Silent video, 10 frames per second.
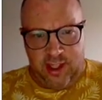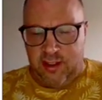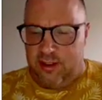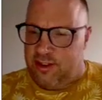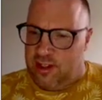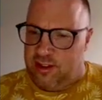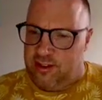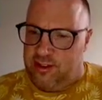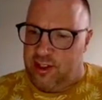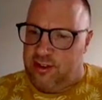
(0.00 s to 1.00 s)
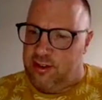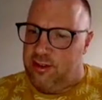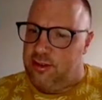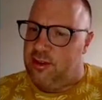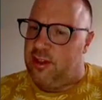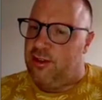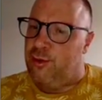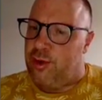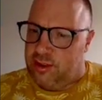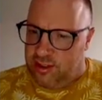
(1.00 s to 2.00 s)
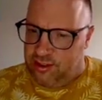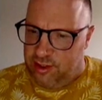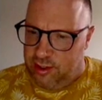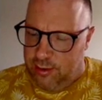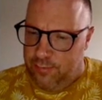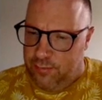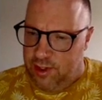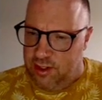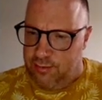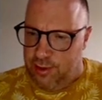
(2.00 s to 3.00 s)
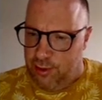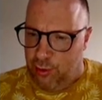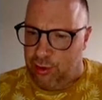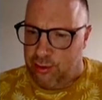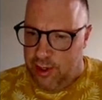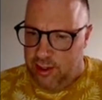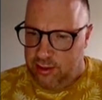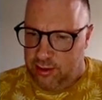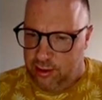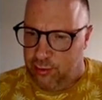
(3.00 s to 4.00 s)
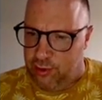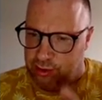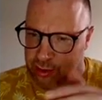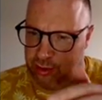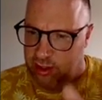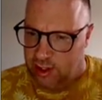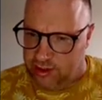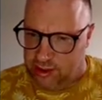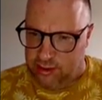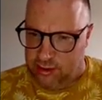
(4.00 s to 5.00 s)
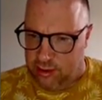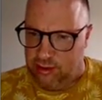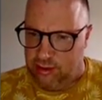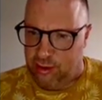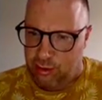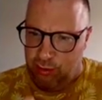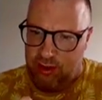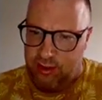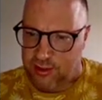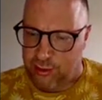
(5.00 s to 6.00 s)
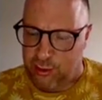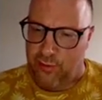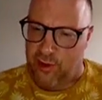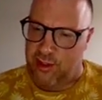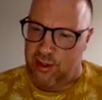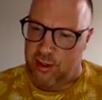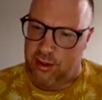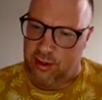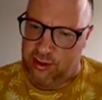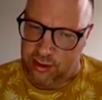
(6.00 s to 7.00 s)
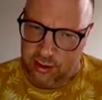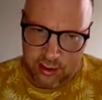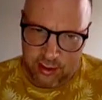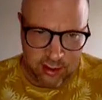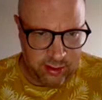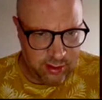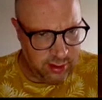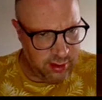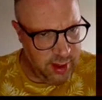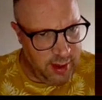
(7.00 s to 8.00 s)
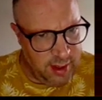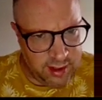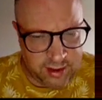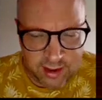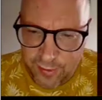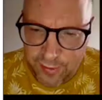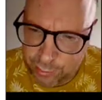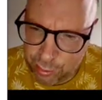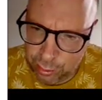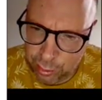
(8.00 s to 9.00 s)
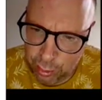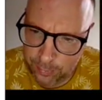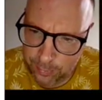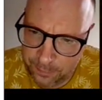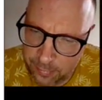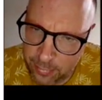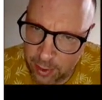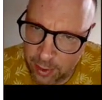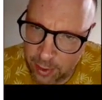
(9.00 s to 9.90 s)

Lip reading: The second check is that unit testing needs to be automated to a certain extent. So unit test coverage is a DevOps control.